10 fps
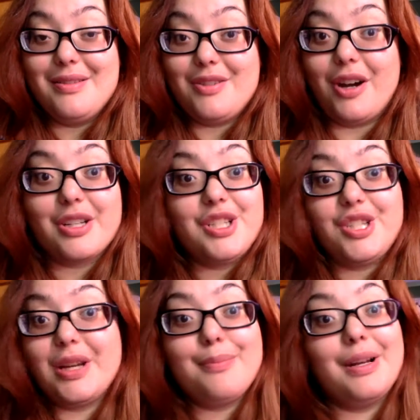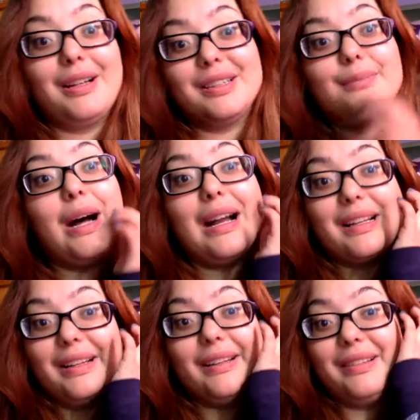talk shit behind your
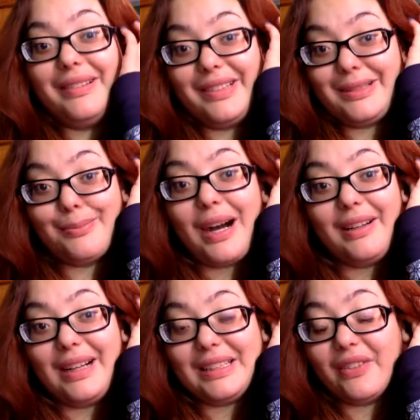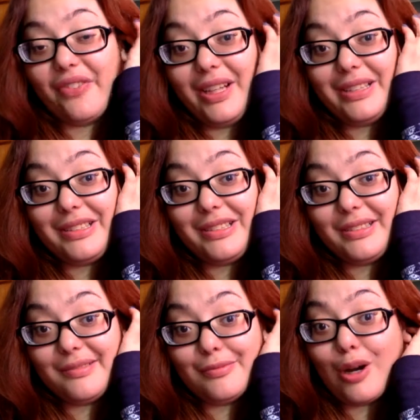back and smile at your
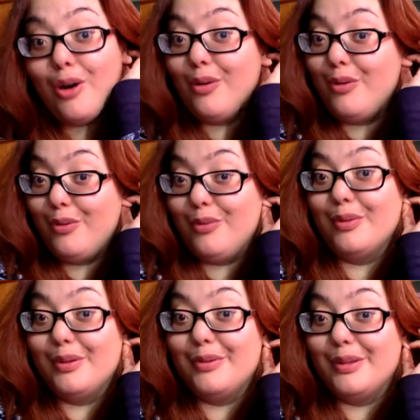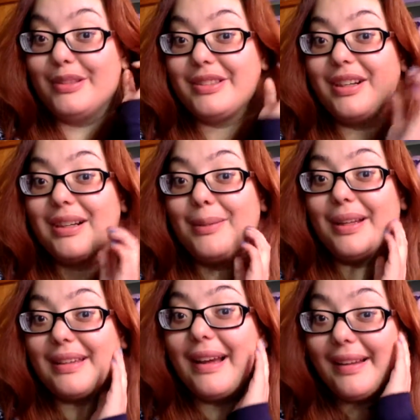face. Oh, we'll talk
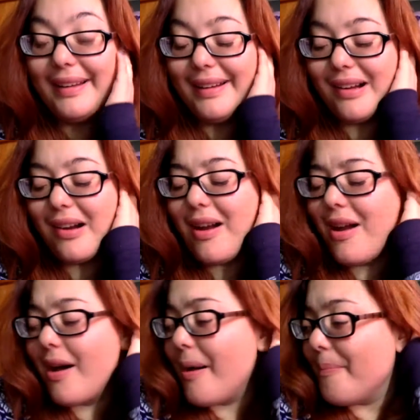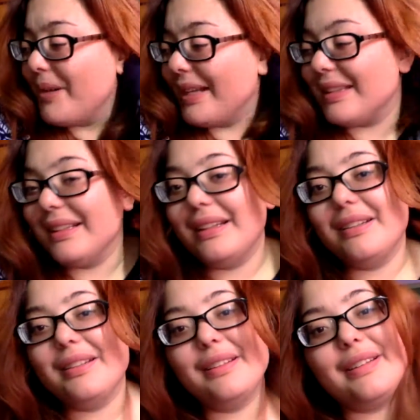about that later. But at the end
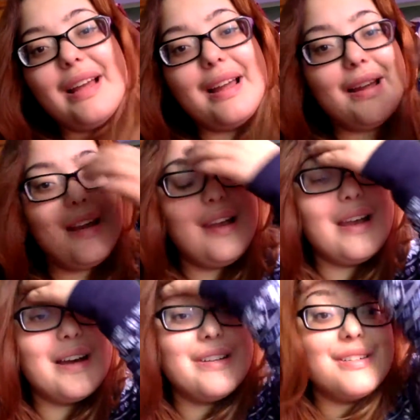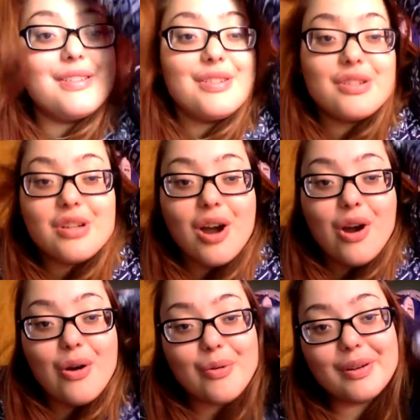of the day, let it
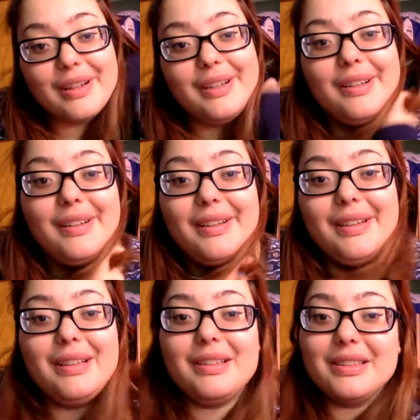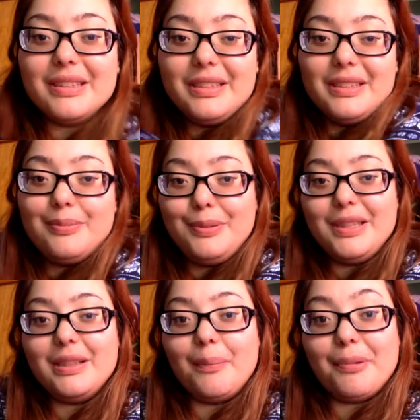go. It doesn't need to
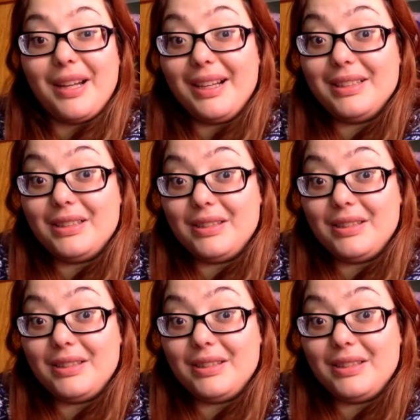be applied.